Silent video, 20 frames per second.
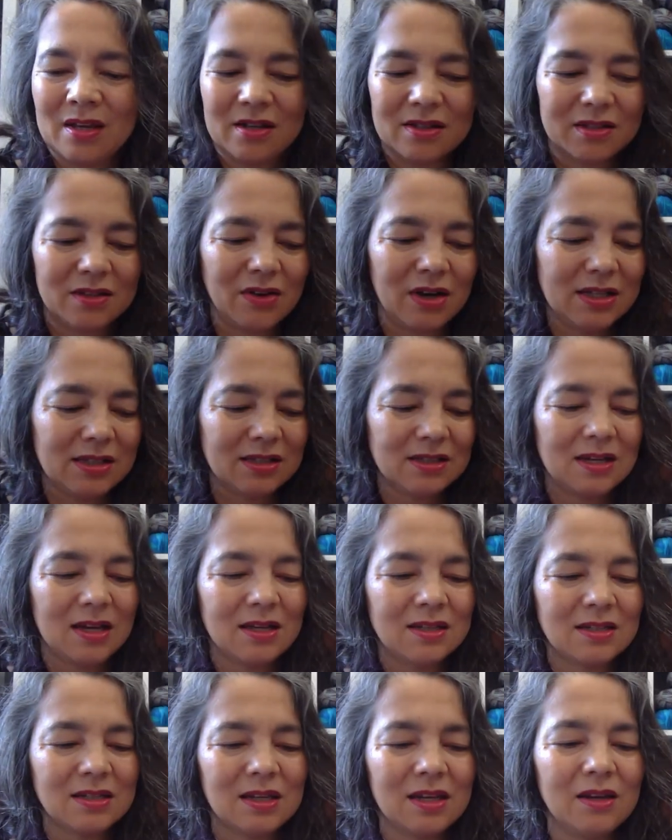so I
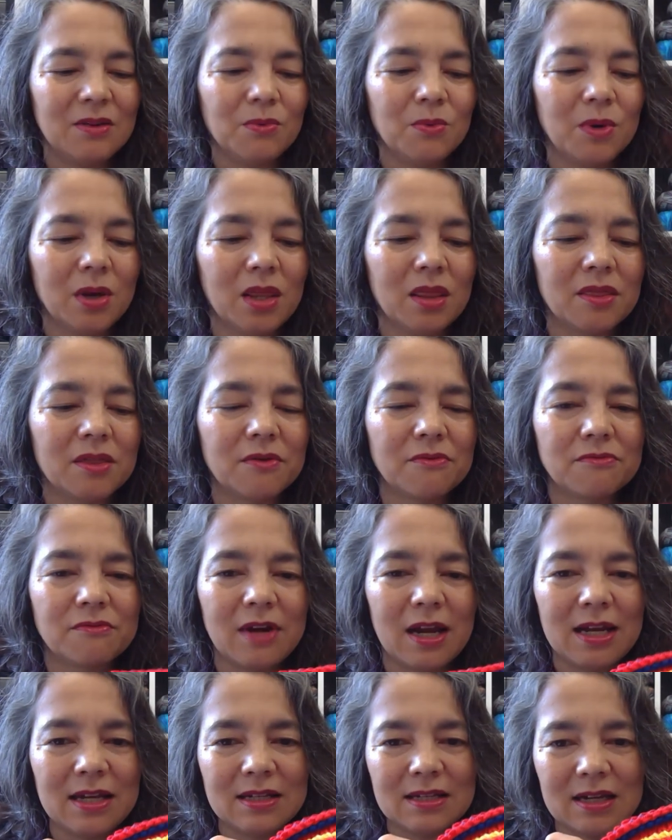started with the
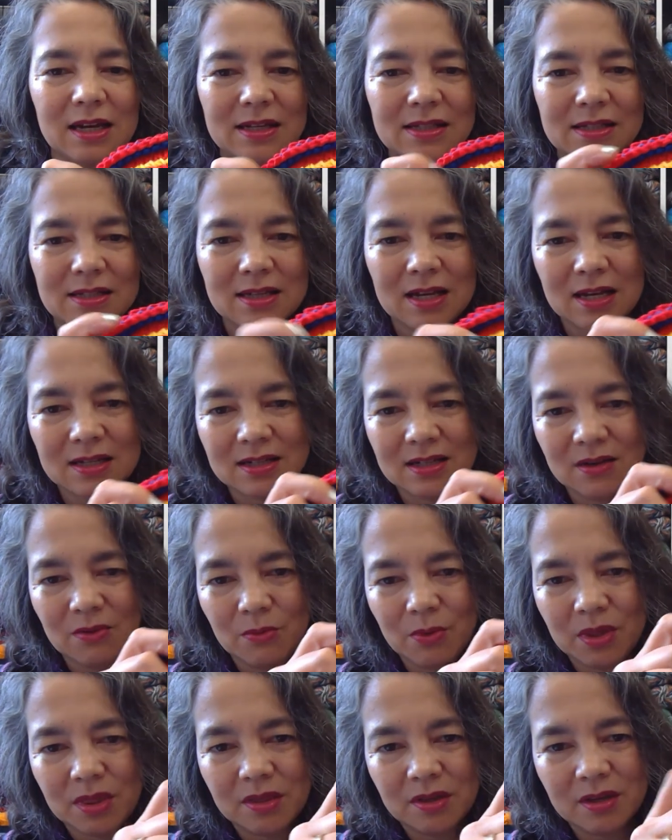red. I started
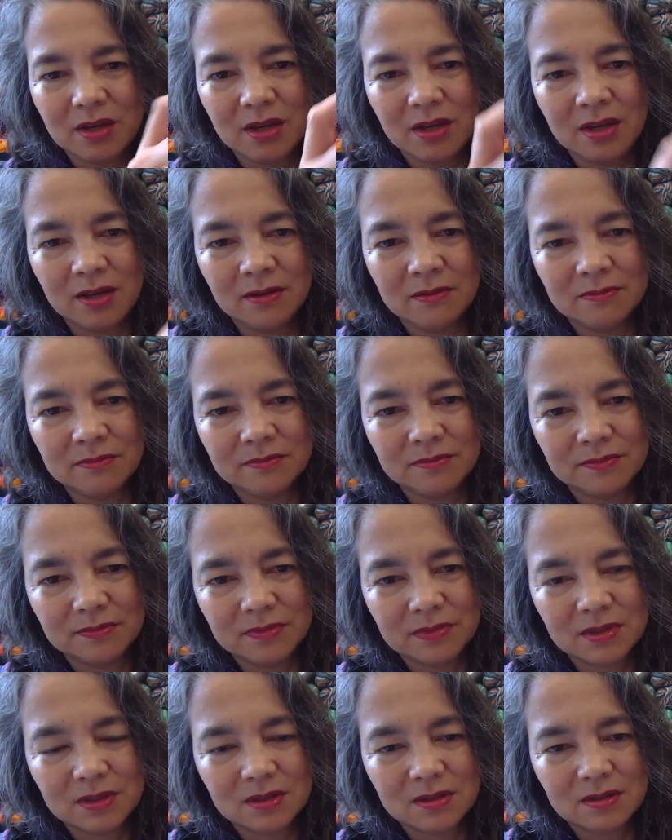with the,
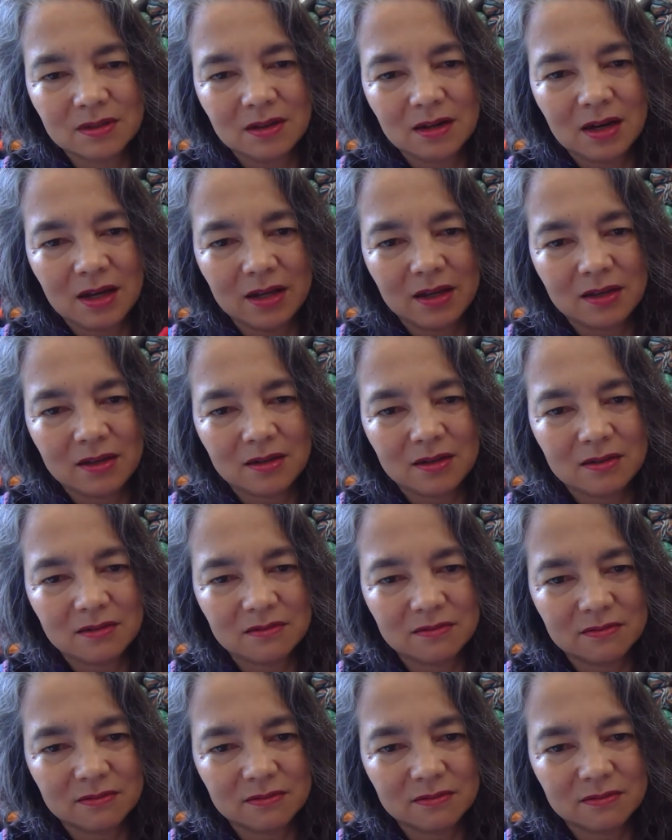like,